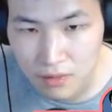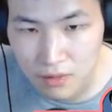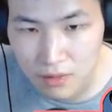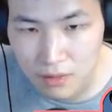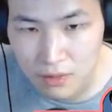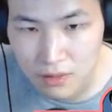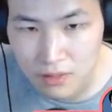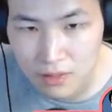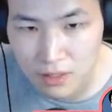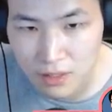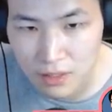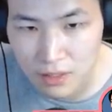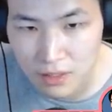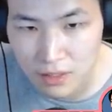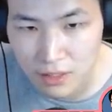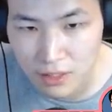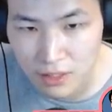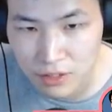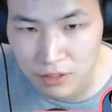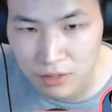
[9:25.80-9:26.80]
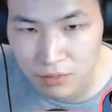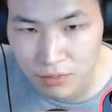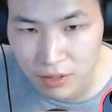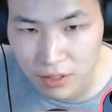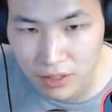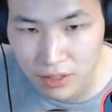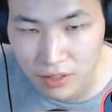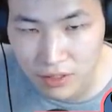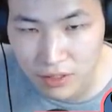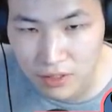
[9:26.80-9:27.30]
Let's get a nice
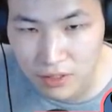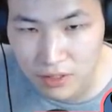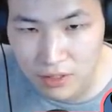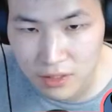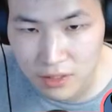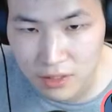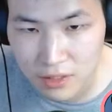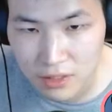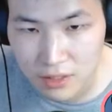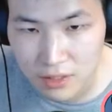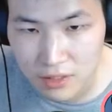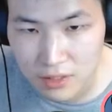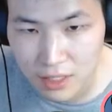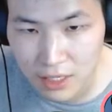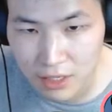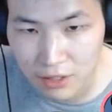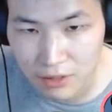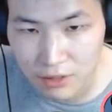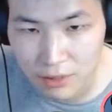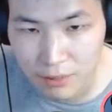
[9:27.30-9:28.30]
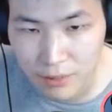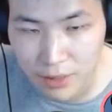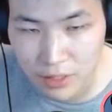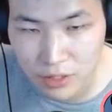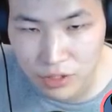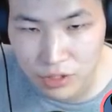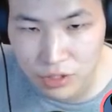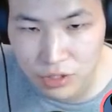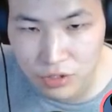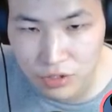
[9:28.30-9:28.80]
run down the main
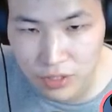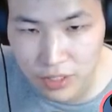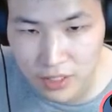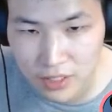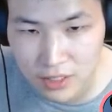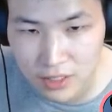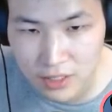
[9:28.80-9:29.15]
straight.